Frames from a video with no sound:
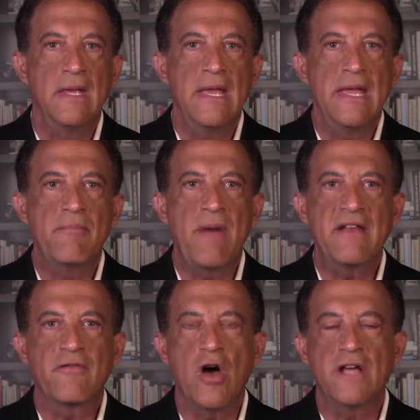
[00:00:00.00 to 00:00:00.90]
It might
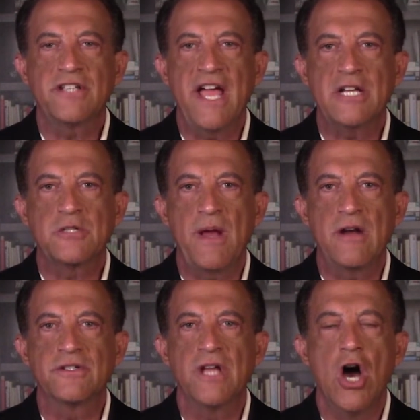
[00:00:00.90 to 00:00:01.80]
have cost
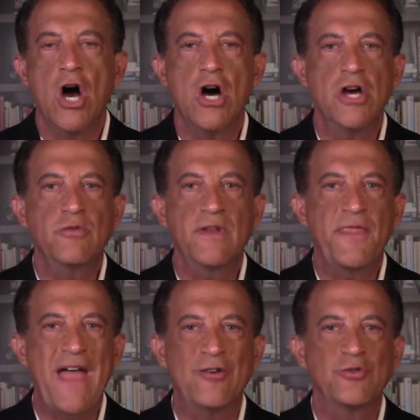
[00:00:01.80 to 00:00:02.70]
taxpayers
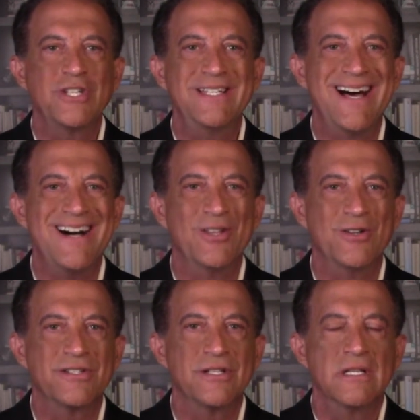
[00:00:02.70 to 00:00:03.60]

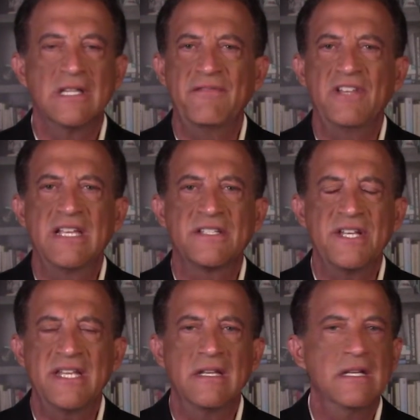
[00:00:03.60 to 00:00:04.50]
$100,000. Lovely, isn't
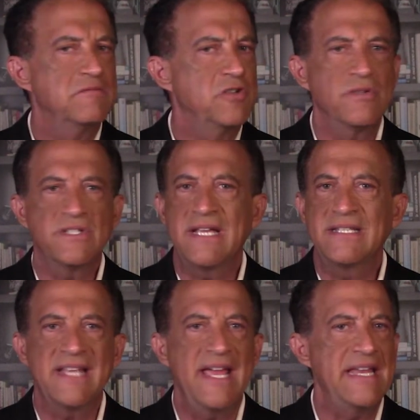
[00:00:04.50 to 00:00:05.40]
it? Do as I
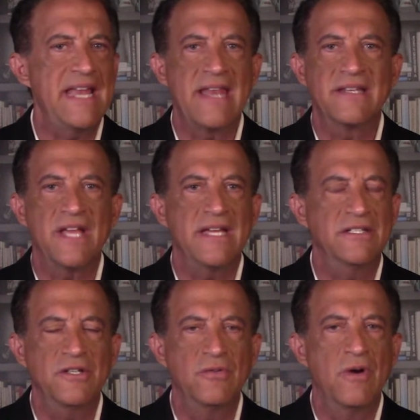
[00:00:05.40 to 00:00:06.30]
say, not as I
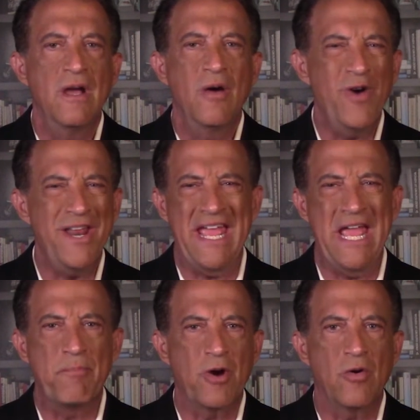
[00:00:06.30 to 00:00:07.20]
do. What a
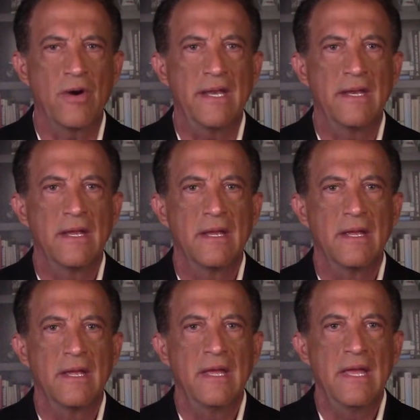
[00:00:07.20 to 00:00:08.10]
hypocrite.
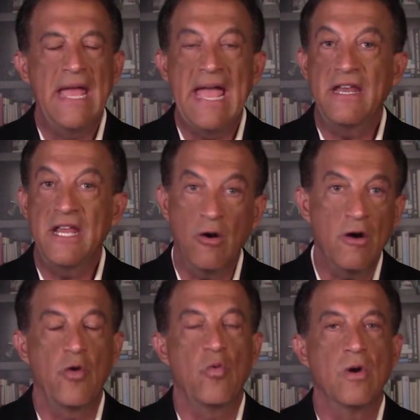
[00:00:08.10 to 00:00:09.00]
And here are
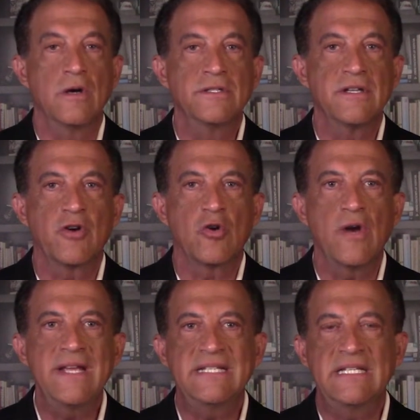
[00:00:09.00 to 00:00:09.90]
the words of a
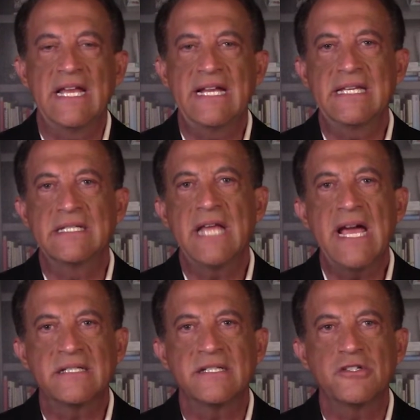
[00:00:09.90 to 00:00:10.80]
crazy lady in
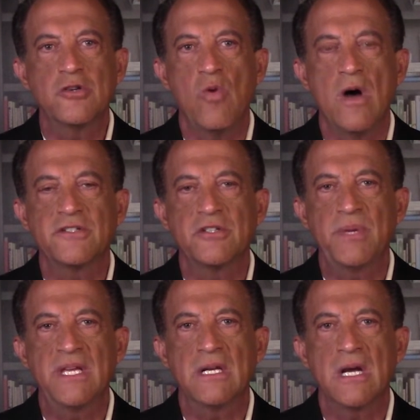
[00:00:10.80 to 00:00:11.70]
Texas who wants to
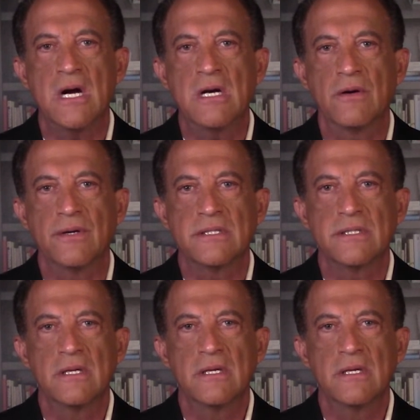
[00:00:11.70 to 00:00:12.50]
be in Congress.